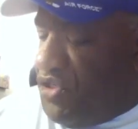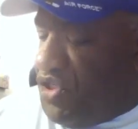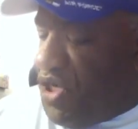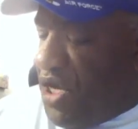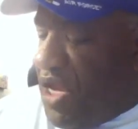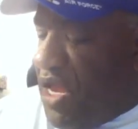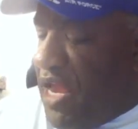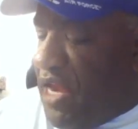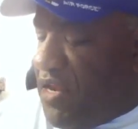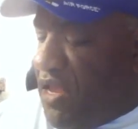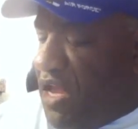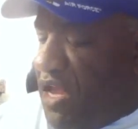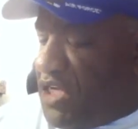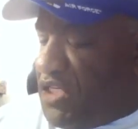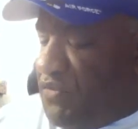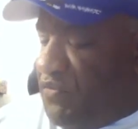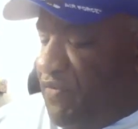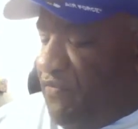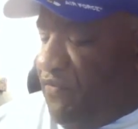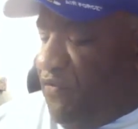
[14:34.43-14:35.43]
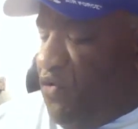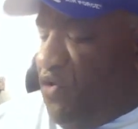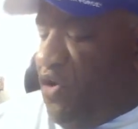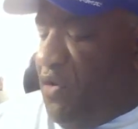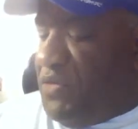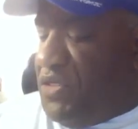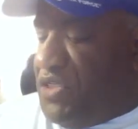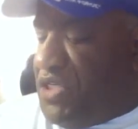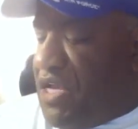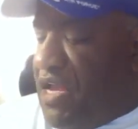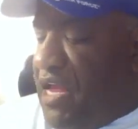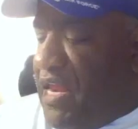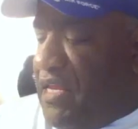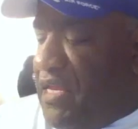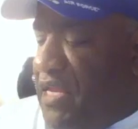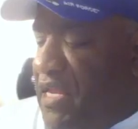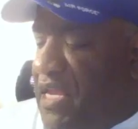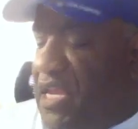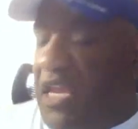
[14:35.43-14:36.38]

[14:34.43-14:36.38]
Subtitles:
John Knox, a Reformed scholar,